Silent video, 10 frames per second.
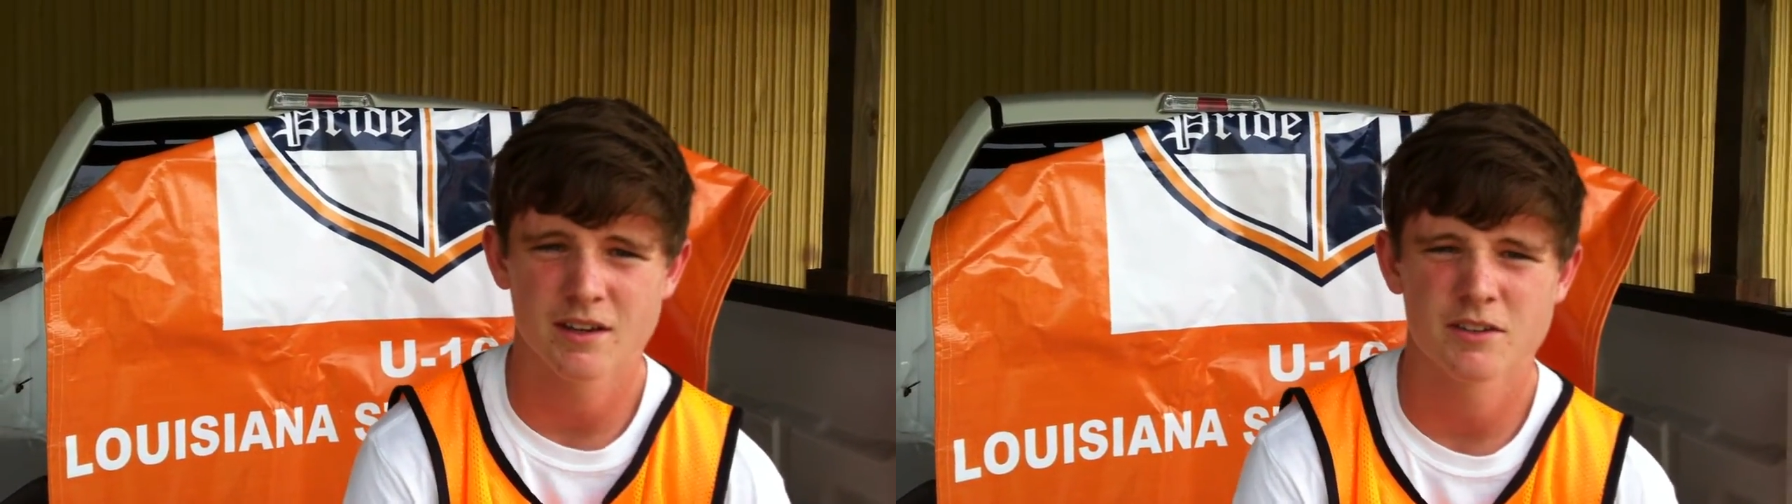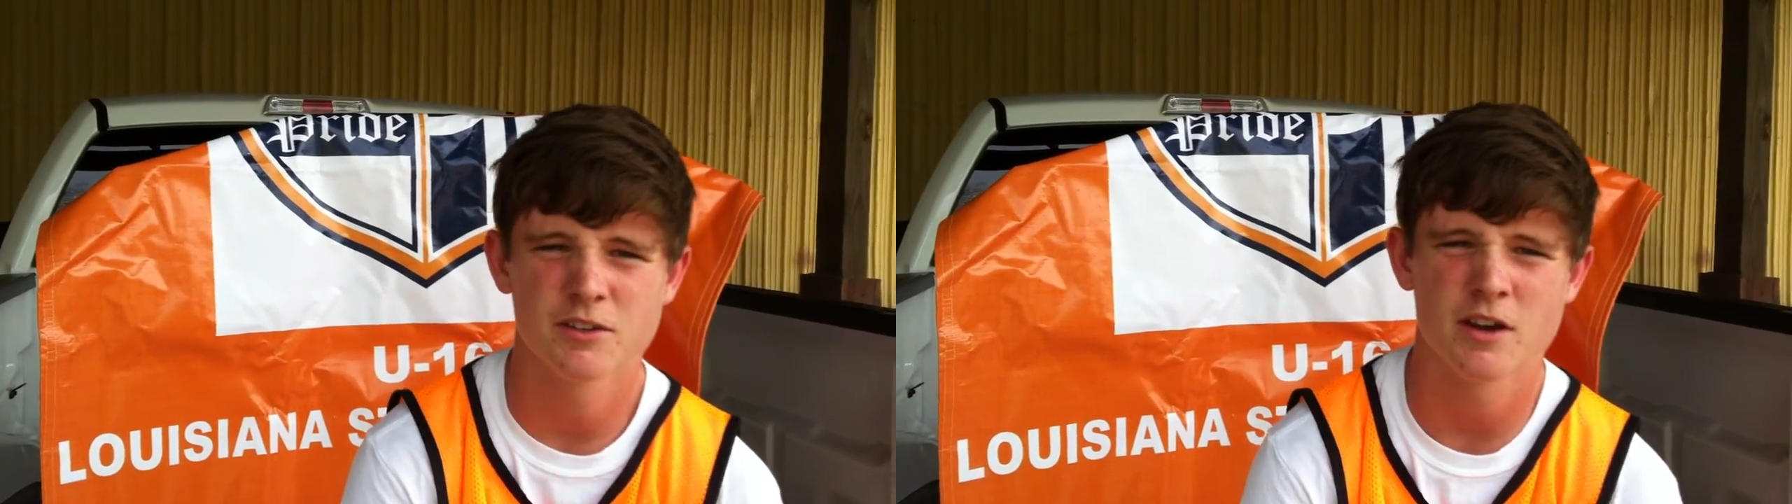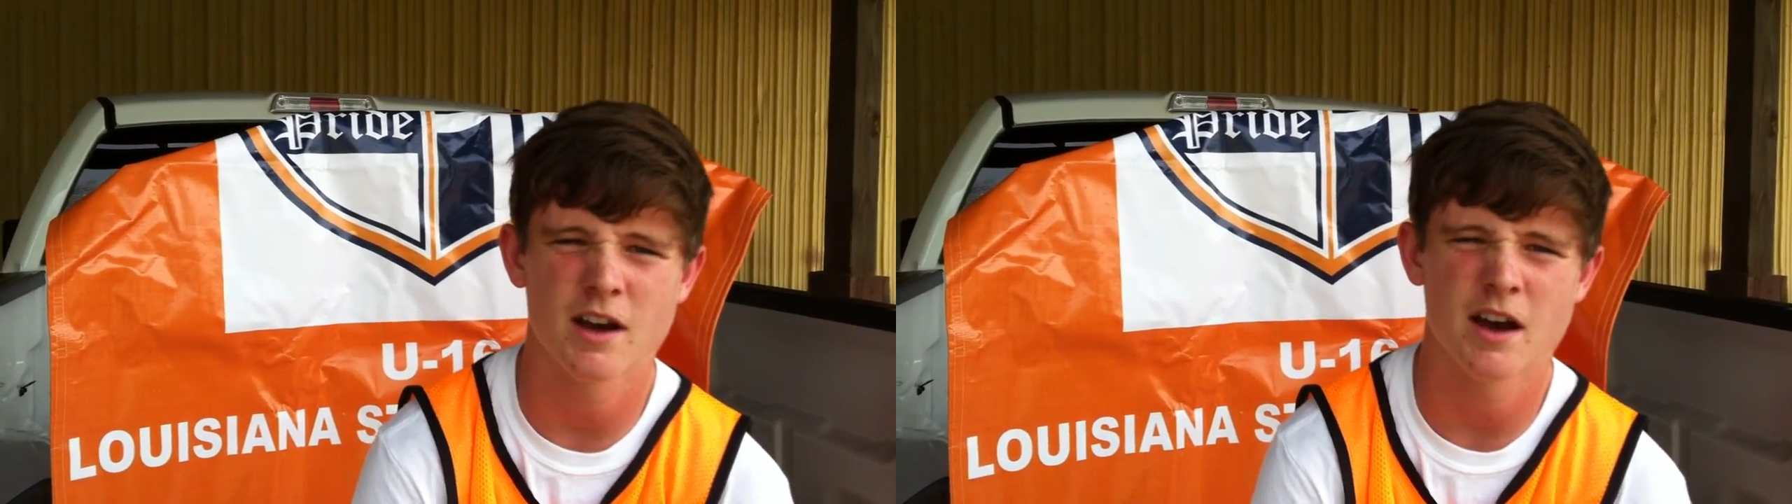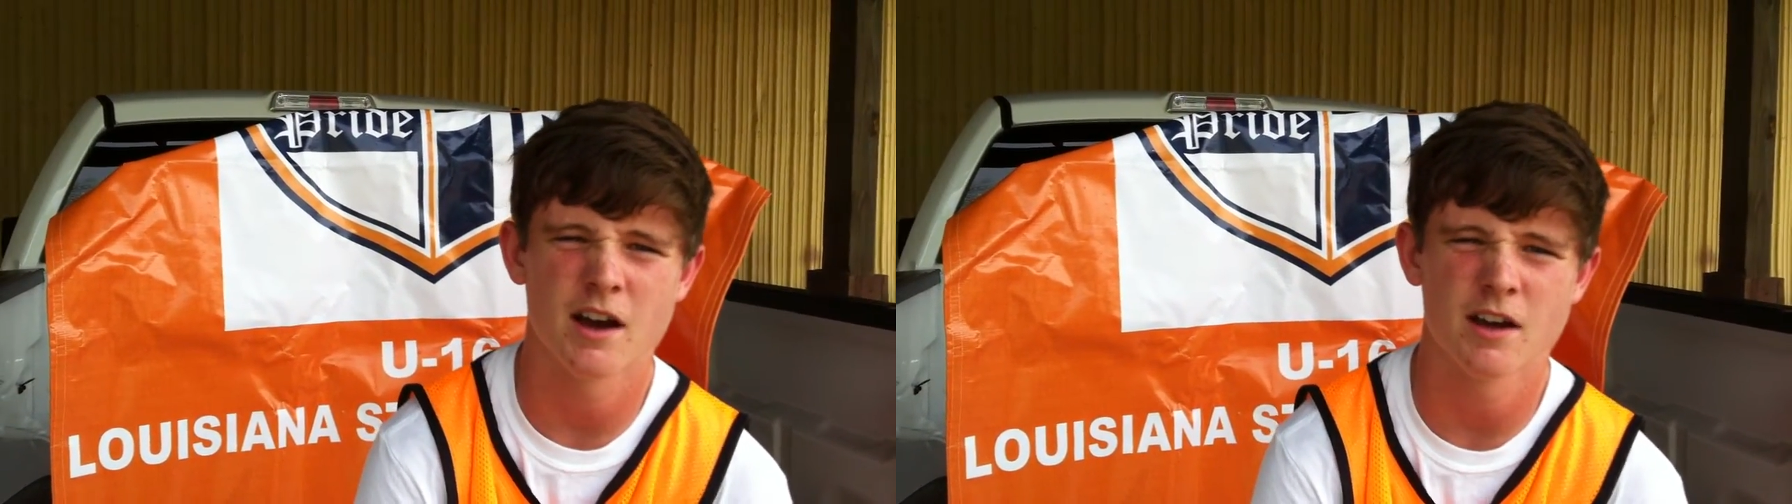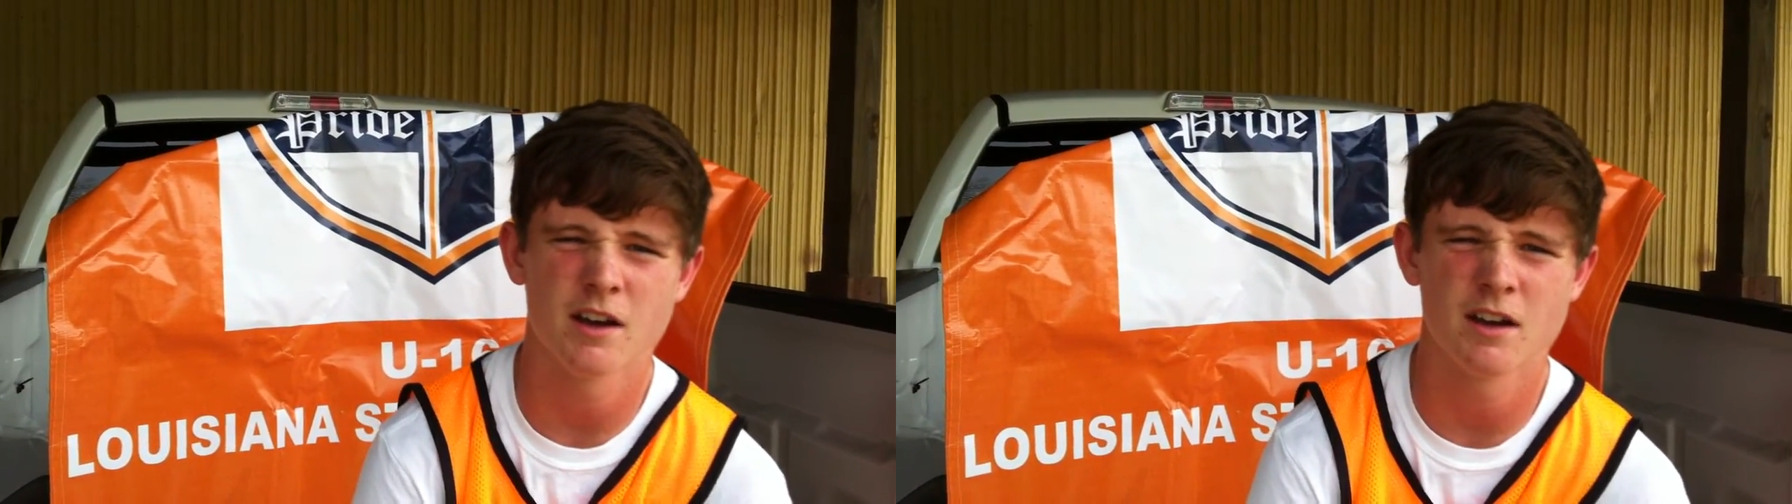Yeah.
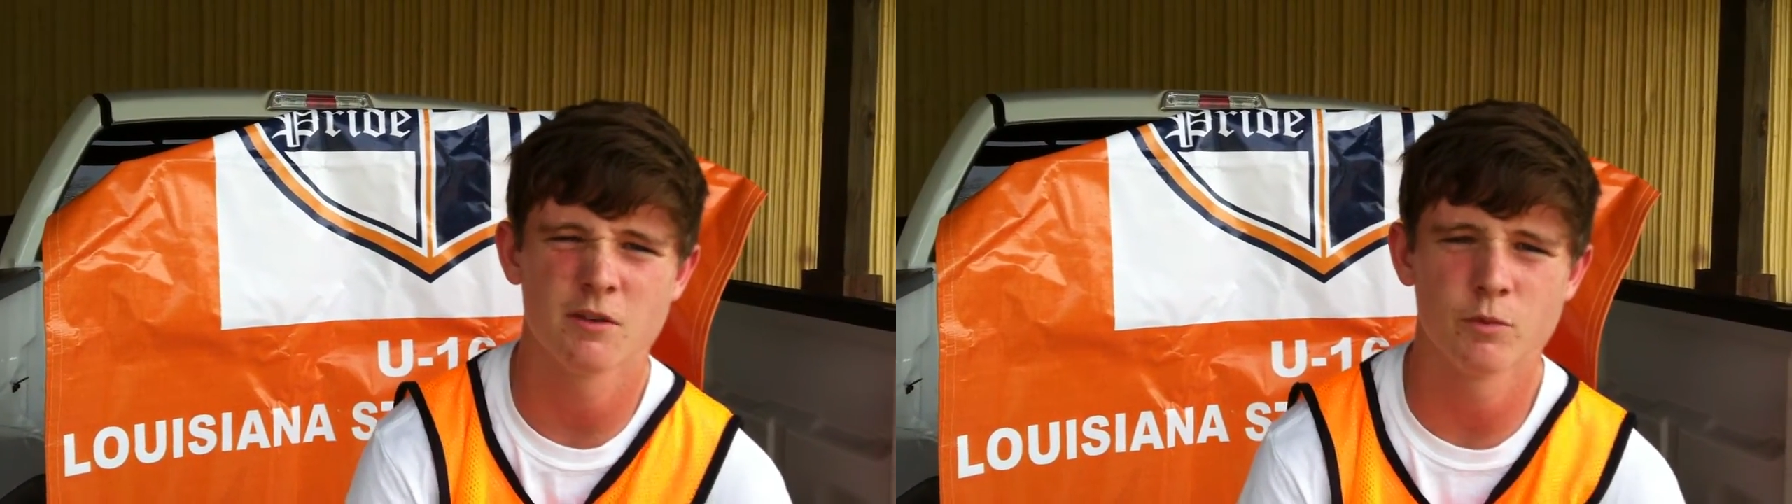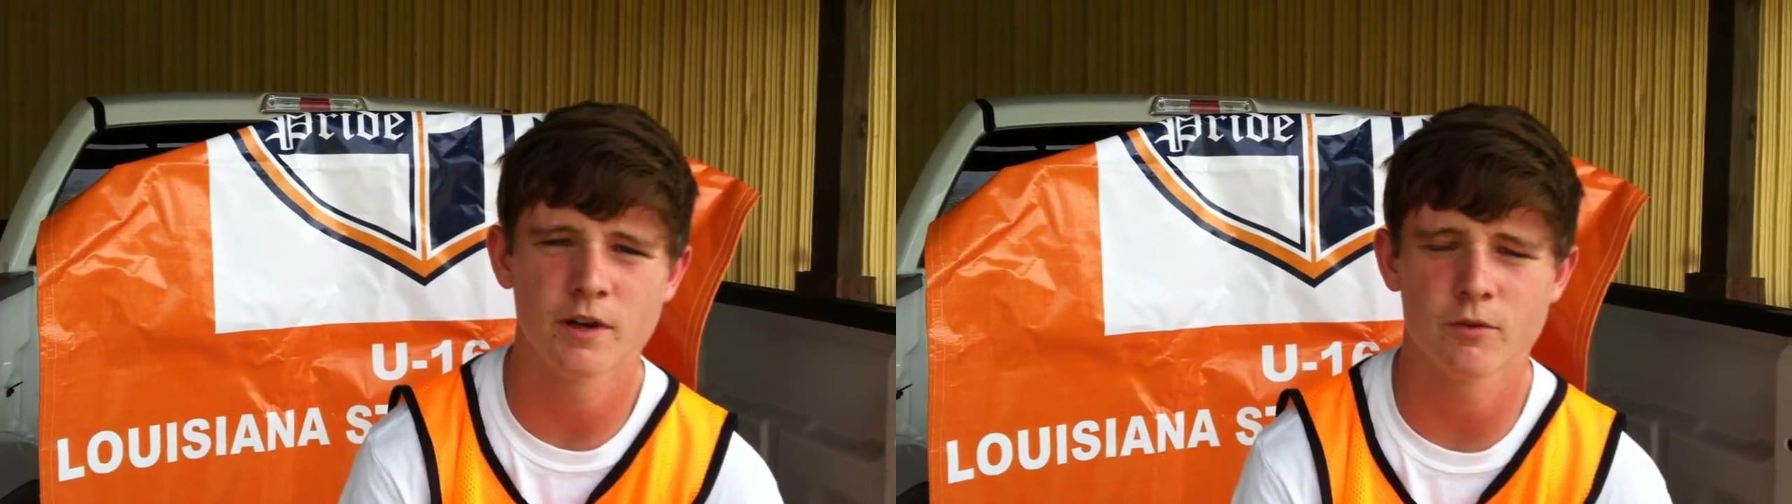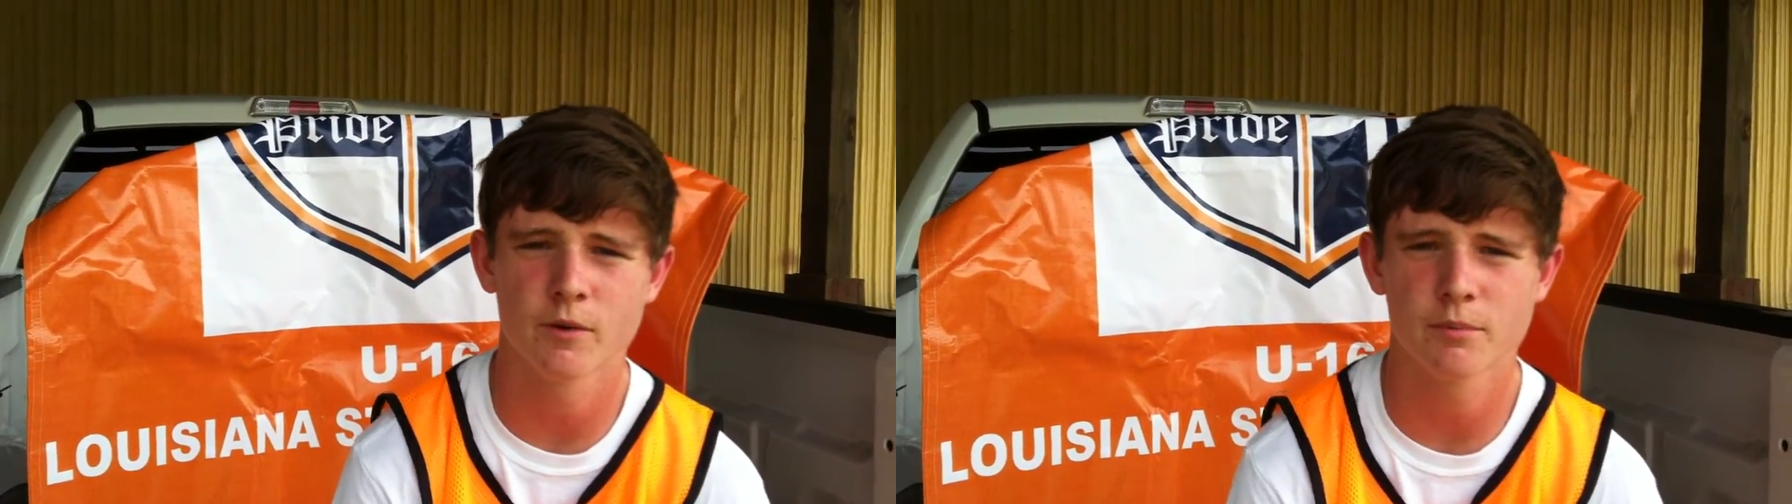Whenever